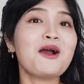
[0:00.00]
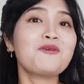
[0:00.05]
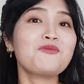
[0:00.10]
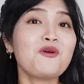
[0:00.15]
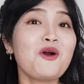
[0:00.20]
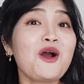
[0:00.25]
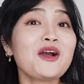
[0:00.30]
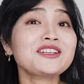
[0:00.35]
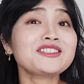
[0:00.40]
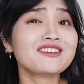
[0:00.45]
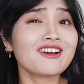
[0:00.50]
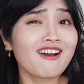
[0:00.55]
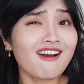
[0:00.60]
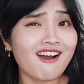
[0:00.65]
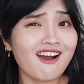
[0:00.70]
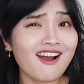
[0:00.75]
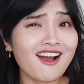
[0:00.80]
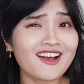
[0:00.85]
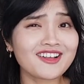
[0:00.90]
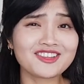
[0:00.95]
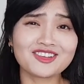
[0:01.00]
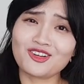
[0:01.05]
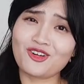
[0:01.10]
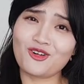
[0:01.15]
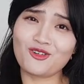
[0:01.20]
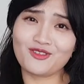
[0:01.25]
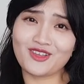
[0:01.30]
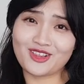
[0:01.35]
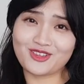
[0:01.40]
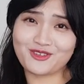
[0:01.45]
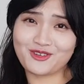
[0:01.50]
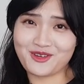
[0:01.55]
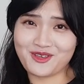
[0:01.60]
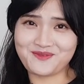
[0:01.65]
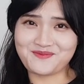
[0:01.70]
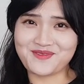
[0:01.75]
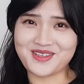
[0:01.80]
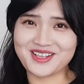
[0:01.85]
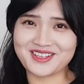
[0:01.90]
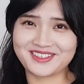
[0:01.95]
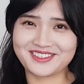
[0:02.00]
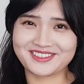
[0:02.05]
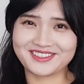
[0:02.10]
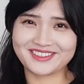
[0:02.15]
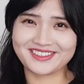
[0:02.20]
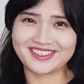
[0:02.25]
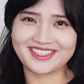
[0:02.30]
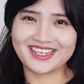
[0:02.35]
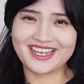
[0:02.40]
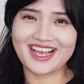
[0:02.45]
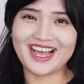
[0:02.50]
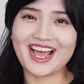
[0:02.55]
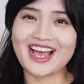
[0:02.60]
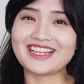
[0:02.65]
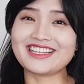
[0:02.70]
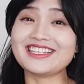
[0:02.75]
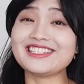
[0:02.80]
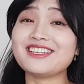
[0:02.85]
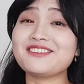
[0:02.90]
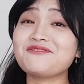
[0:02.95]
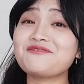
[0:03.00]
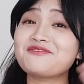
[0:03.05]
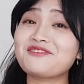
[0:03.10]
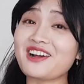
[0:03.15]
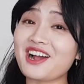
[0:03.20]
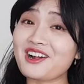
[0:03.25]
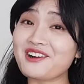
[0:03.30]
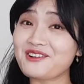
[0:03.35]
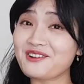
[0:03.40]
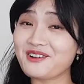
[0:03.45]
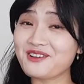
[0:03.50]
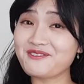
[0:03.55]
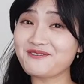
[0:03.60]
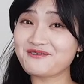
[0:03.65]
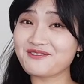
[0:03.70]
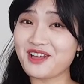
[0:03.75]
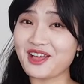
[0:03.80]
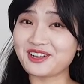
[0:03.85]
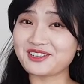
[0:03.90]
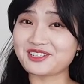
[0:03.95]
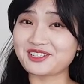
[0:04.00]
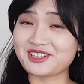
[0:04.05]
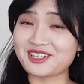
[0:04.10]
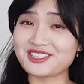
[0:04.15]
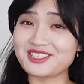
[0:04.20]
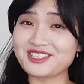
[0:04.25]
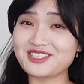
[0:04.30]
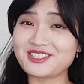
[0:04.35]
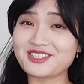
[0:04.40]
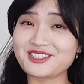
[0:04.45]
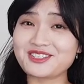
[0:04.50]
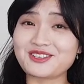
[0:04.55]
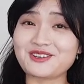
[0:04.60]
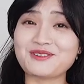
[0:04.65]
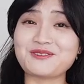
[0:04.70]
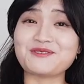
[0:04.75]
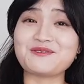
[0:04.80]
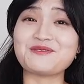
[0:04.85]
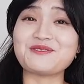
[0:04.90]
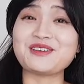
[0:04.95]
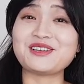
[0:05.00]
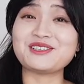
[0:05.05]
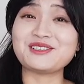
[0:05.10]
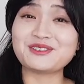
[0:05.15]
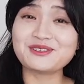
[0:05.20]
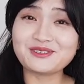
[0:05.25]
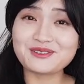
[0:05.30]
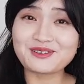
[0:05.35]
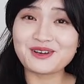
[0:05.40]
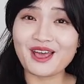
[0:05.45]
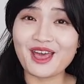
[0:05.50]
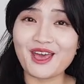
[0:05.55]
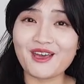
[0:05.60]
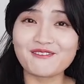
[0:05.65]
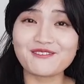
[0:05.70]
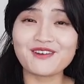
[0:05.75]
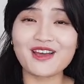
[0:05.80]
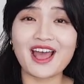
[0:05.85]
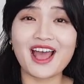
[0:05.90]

What are the COVID treatments? This is viral infections, so we do have